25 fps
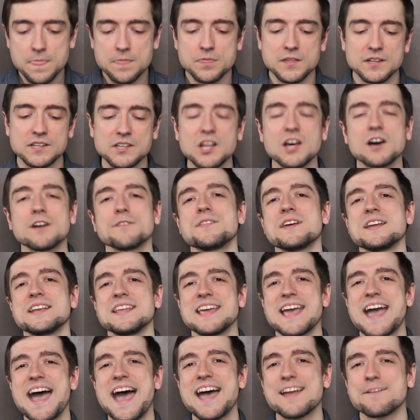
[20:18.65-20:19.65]
The love that
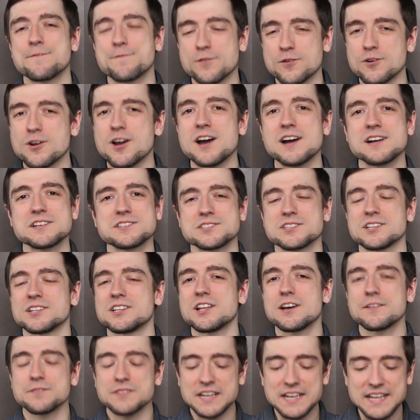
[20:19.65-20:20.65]
he had for us, the
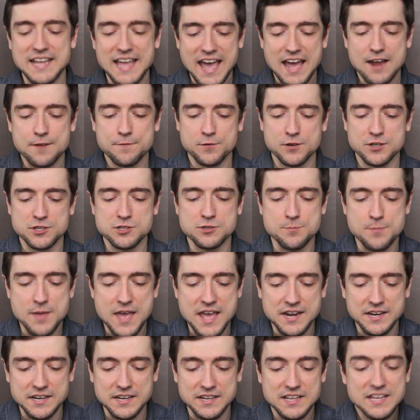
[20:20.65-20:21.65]
love that he had for
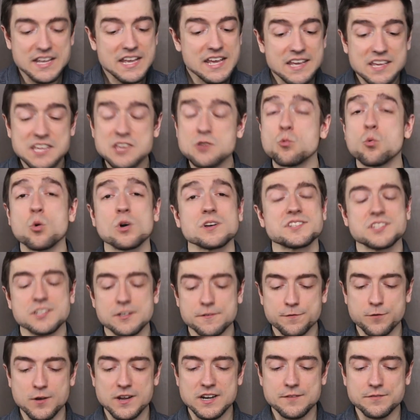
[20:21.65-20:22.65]
humanity. He
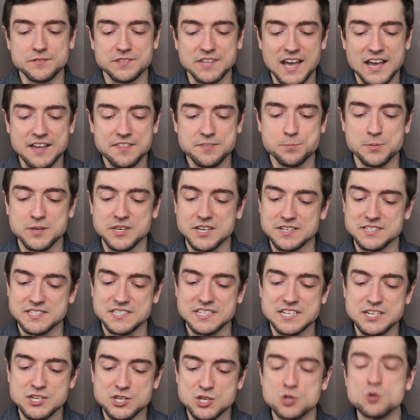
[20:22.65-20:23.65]
wasn't afraid of death
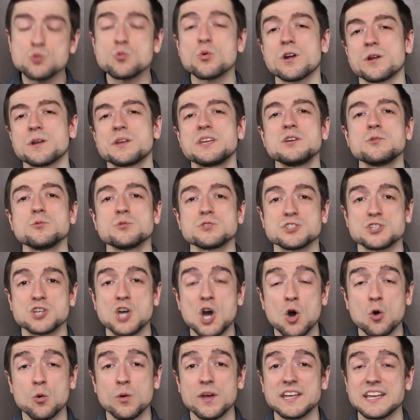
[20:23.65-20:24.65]
because he knew where he was
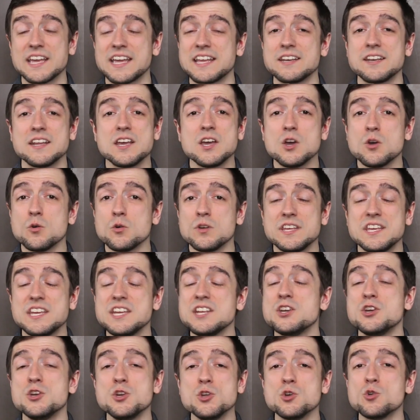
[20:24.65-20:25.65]
going and
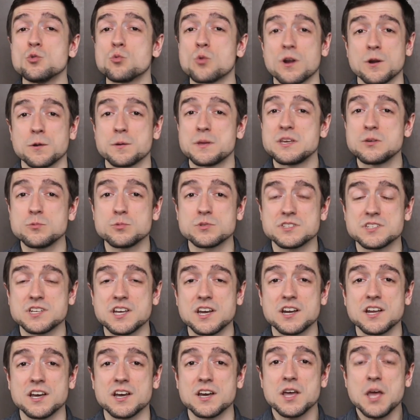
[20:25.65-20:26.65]
he knew where he was
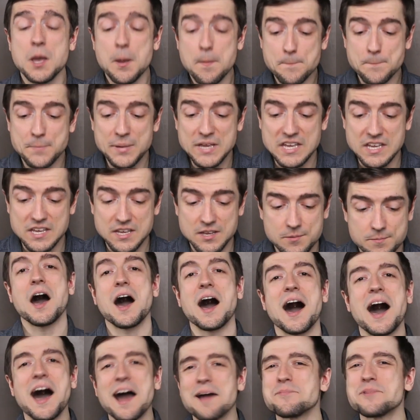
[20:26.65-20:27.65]
gonna be.
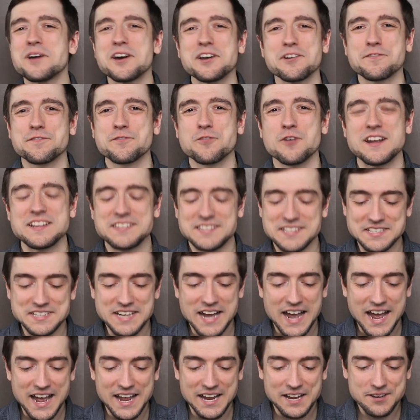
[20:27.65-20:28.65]
I'm not afraid to
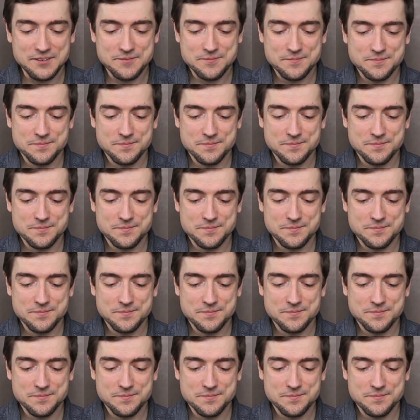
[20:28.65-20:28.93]
die.